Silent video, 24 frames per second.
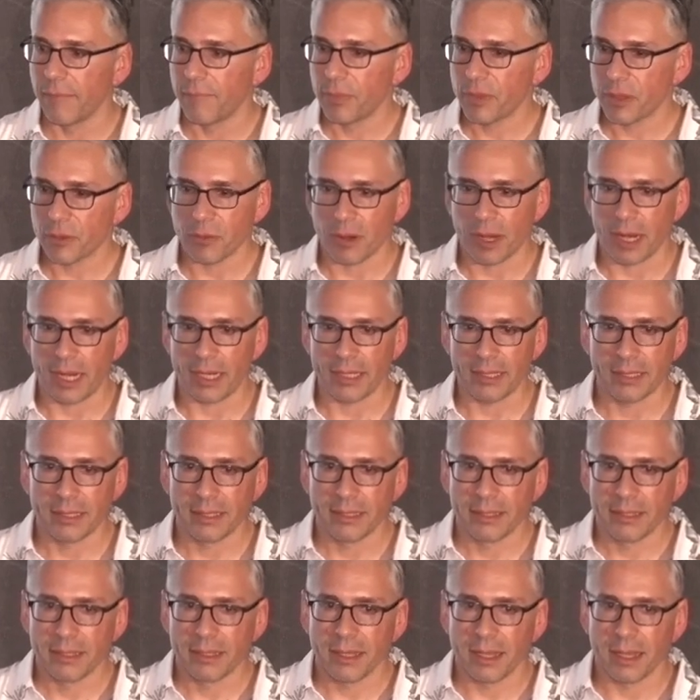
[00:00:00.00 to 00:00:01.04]
right?
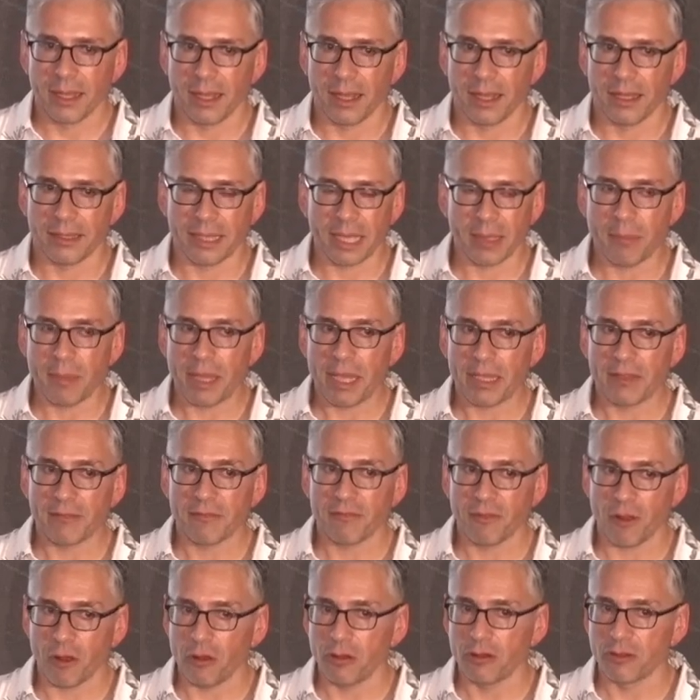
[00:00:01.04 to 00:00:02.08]
Uh, they make
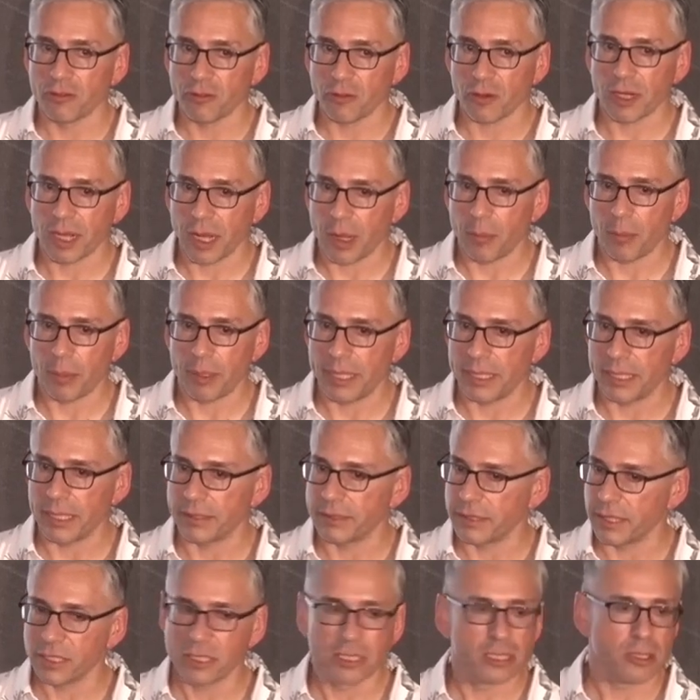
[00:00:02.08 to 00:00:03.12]
phones for a company that
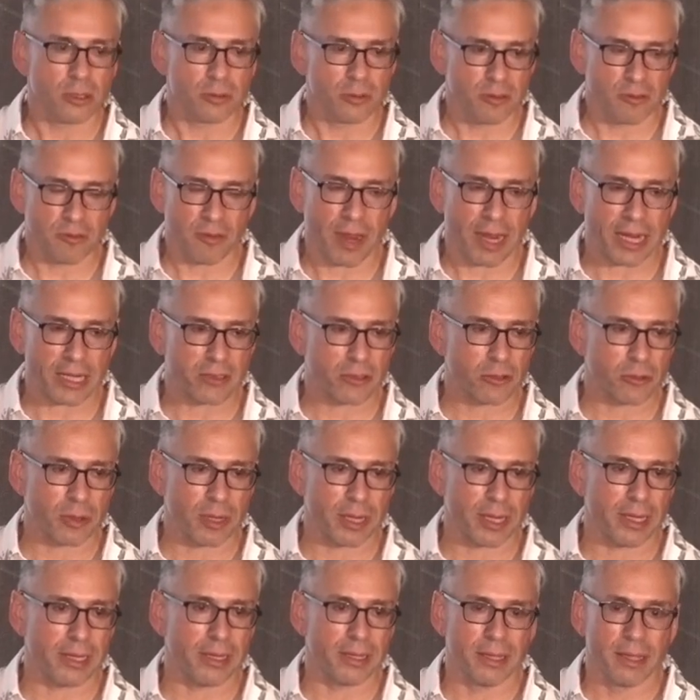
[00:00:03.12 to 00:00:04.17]
doesn't own the
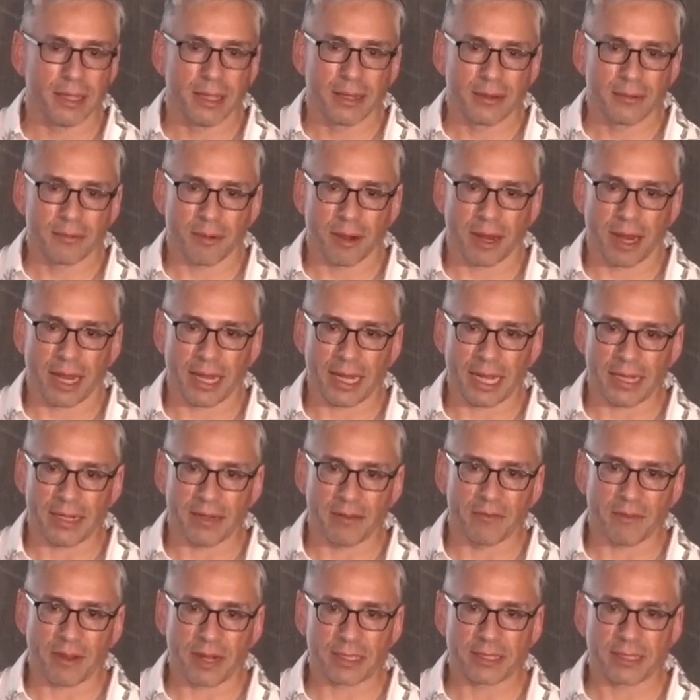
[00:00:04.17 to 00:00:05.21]
factory, right? And in
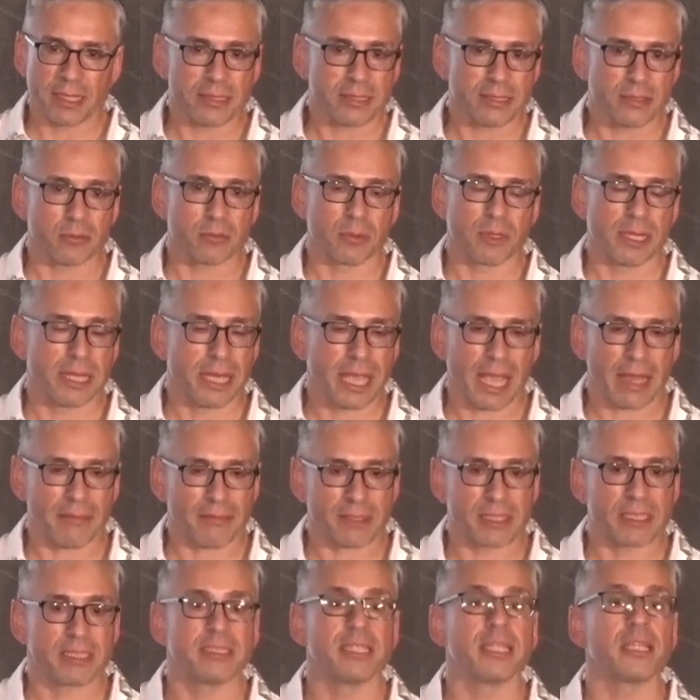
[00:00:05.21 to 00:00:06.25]
fact, doesn't really have a
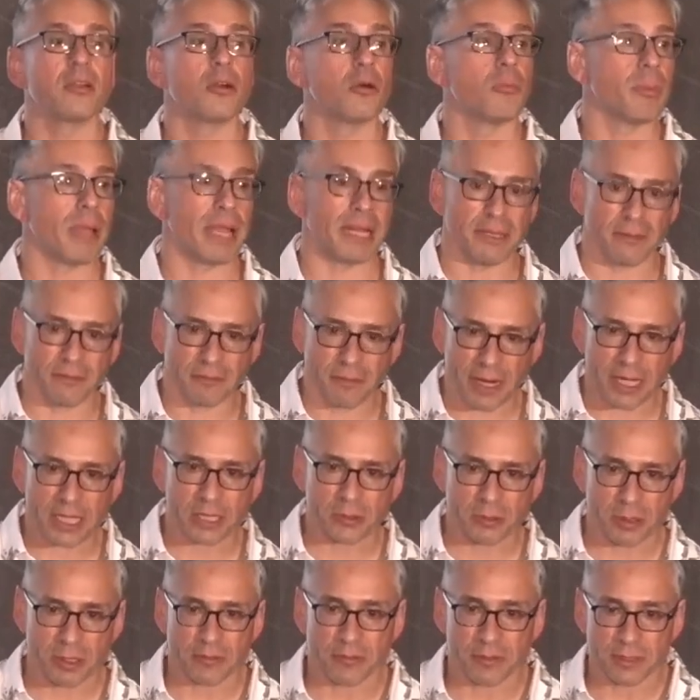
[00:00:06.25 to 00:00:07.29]
single
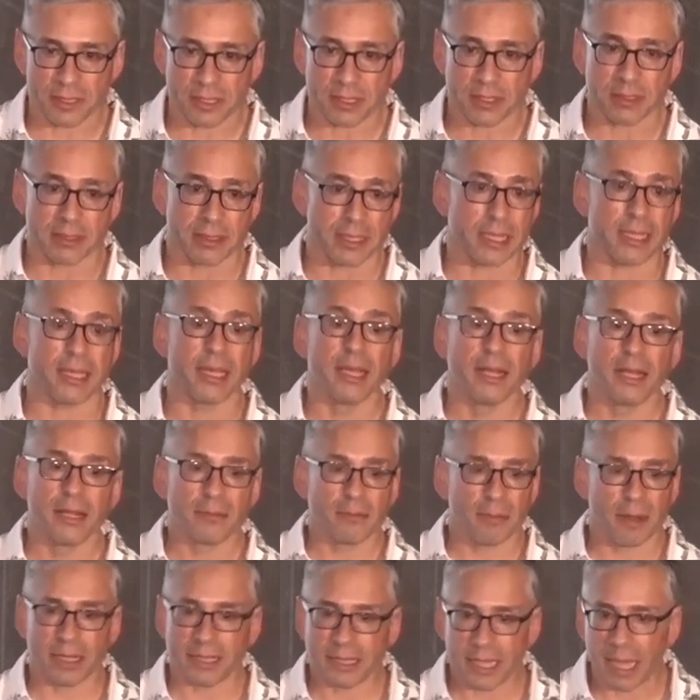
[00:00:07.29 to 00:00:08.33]
manufacturing facility,
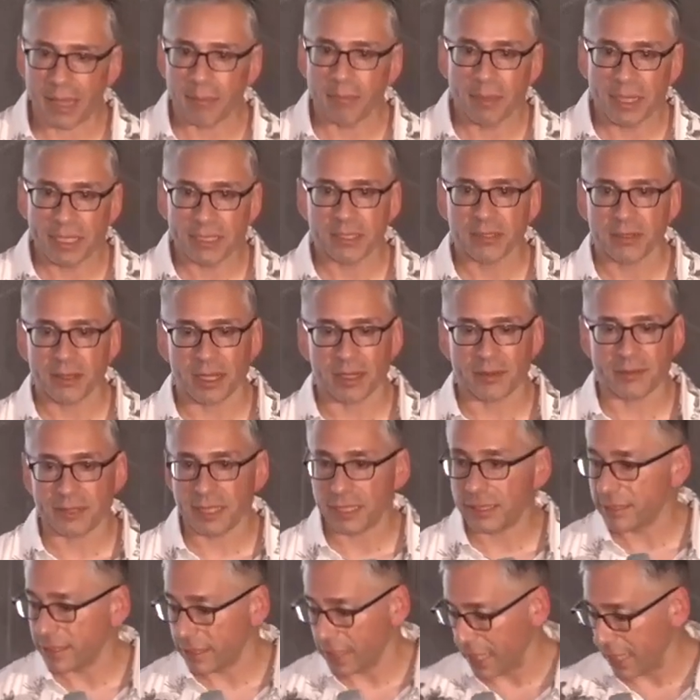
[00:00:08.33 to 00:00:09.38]
right? That makes a lot of
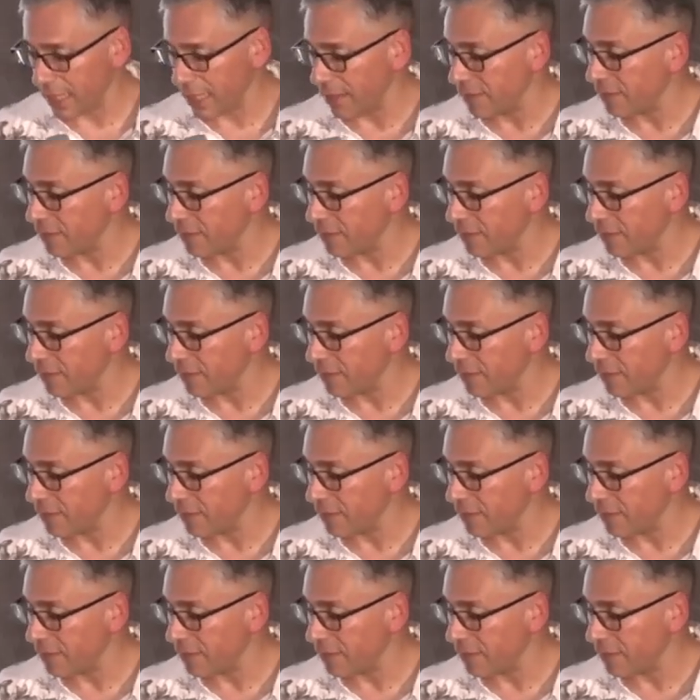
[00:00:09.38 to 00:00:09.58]
sense today. And in